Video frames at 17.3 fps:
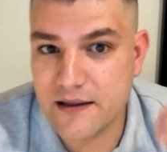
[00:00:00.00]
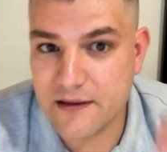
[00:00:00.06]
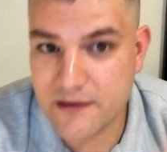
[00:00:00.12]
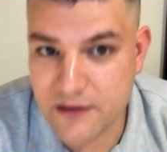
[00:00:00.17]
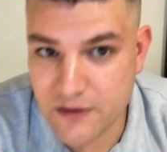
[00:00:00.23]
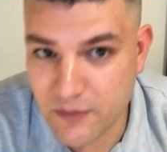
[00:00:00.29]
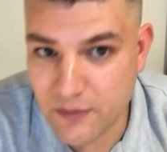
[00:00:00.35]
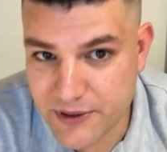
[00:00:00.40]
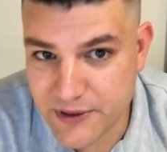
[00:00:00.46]

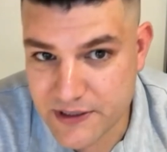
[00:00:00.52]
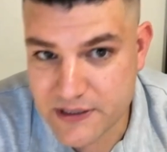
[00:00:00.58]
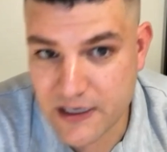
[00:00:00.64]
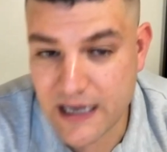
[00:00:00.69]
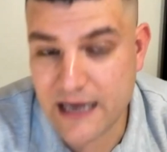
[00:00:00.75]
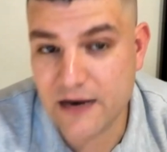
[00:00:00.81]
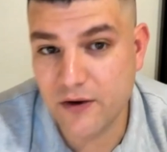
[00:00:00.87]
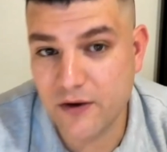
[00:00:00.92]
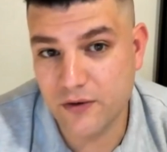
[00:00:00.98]
Your business,
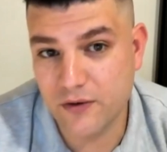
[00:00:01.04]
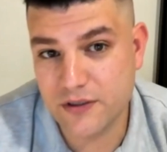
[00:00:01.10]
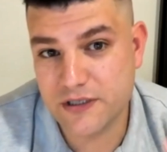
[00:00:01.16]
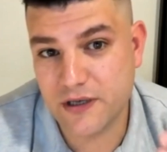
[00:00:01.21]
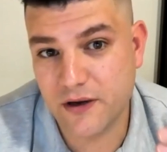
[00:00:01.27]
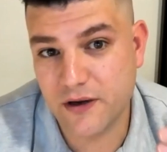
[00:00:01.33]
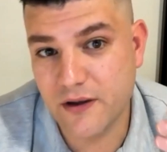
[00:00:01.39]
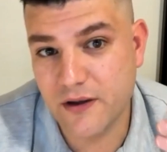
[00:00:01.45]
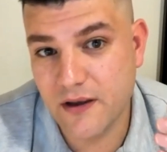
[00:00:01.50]
and
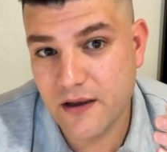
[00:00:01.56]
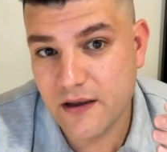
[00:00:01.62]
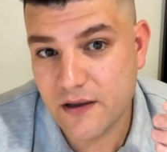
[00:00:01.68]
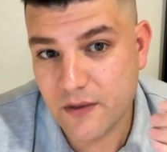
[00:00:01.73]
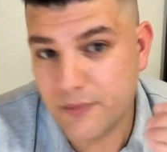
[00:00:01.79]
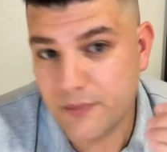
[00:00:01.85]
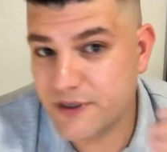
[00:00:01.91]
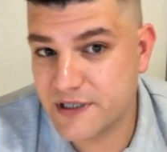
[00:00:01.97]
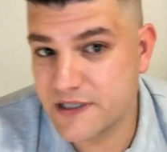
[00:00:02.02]
also
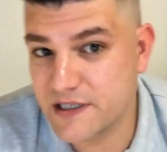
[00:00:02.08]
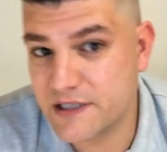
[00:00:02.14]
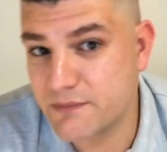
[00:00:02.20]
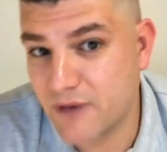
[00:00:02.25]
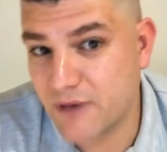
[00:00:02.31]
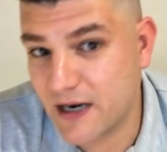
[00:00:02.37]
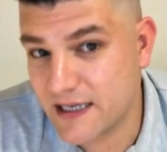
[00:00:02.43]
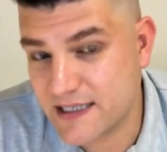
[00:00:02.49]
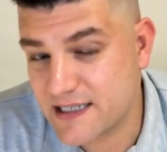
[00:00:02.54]
your business
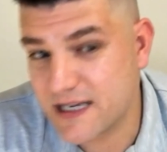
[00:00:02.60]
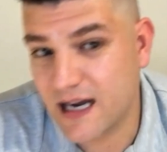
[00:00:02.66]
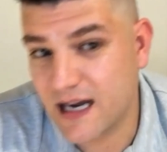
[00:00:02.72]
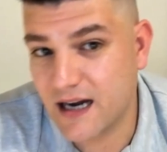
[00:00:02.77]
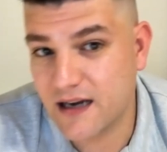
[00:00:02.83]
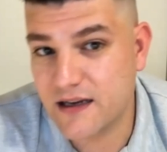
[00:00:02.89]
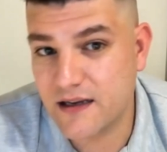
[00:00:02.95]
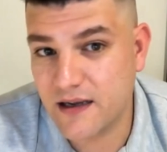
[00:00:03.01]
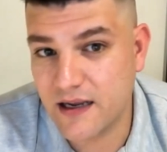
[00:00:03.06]
might
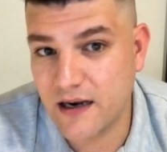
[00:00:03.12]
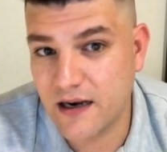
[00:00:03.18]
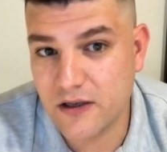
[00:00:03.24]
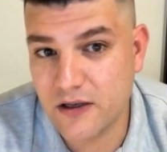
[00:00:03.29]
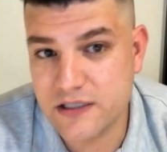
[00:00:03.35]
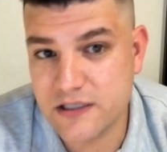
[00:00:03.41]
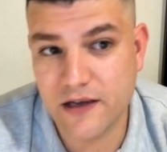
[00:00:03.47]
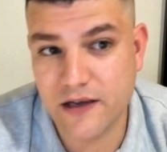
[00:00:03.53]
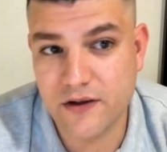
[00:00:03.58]
suck. And
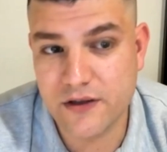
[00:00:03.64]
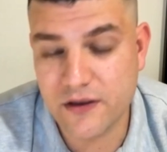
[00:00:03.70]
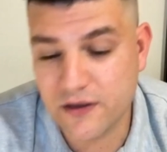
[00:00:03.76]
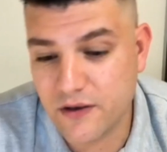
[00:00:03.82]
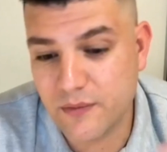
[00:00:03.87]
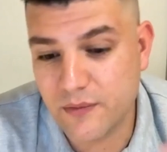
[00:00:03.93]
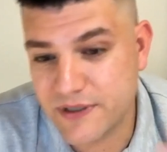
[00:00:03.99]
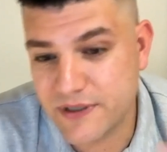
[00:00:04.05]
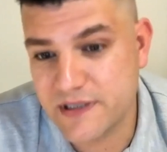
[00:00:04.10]
I'll tell you,
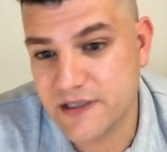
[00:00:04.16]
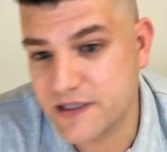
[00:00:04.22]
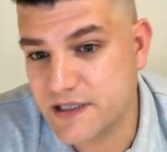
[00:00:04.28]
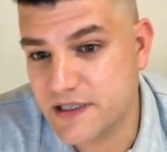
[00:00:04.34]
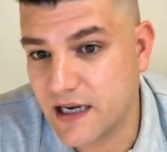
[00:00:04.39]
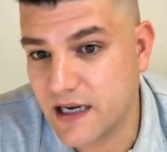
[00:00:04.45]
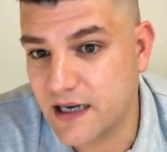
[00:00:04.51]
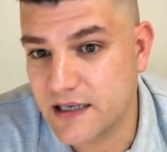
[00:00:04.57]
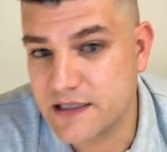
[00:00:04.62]
your business
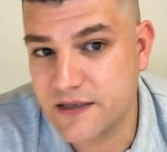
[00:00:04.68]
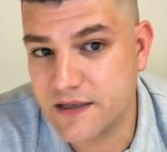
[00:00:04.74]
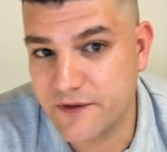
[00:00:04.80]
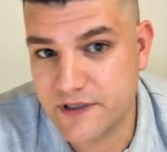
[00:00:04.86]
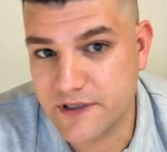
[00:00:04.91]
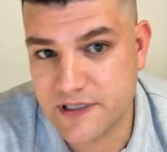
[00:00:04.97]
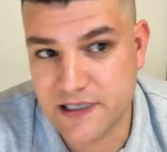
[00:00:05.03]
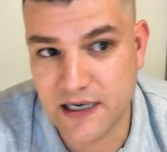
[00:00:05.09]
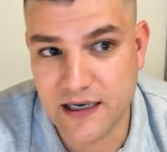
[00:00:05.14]
sucks if
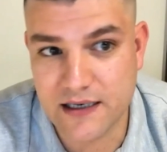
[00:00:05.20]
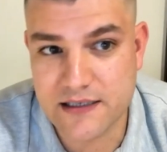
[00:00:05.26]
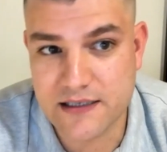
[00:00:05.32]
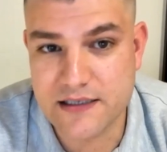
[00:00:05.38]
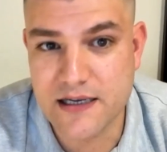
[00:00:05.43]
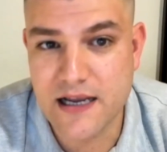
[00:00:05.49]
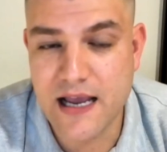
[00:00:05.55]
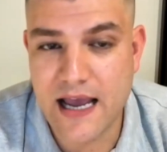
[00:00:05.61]
it sucks.